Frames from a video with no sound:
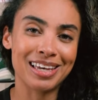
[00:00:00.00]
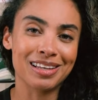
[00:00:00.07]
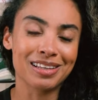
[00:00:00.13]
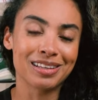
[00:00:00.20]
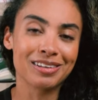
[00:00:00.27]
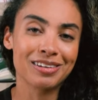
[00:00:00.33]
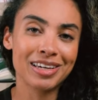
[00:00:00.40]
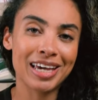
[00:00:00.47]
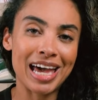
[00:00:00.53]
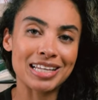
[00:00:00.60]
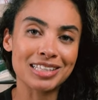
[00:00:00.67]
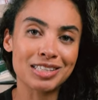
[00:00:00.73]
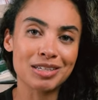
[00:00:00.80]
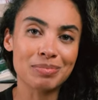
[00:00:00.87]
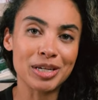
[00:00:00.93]
a look
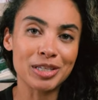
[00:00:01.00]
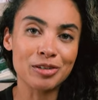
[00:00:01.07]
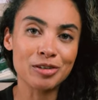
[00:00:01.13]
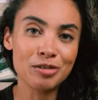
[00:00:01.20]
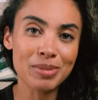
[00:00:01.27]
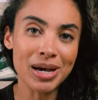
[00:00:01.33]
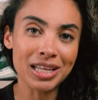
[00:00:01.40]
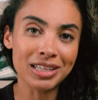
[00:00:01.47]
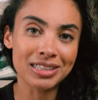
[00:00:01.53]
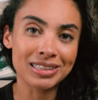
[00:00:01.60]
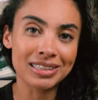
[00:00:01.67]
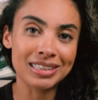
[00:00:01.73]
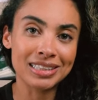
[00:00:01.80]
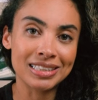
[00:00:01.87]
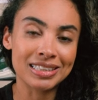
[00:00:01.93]
at some New
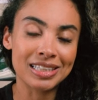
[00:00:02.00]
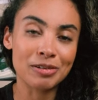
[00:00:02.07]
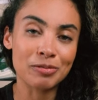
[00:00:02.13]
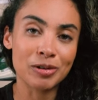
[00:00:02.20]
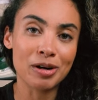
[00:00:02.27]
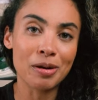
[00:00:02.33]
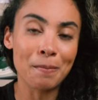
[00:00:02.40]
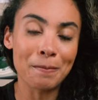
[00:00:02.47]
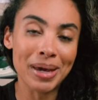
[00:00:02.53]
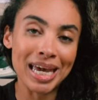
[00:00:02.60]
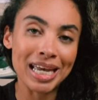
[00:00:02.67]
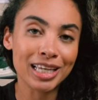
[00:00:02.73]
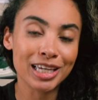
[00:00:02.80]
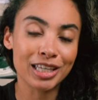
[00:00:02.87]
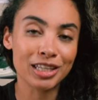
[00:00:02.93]
Balances that were
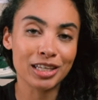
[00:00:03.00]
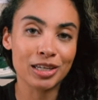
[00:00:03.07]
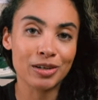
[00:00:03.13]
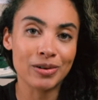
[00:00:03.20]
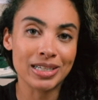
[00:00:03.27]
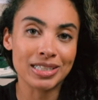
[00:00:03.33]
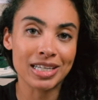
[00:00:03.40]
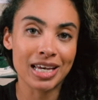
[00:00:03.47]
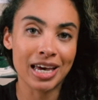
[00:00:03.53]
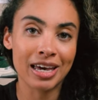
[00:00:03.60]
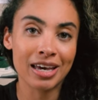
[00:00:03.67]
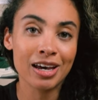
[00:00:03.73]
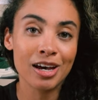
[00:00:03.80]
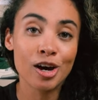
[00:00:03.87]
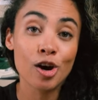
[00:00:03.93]
made in the
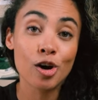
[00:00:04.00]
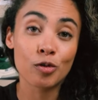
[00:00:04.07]
USA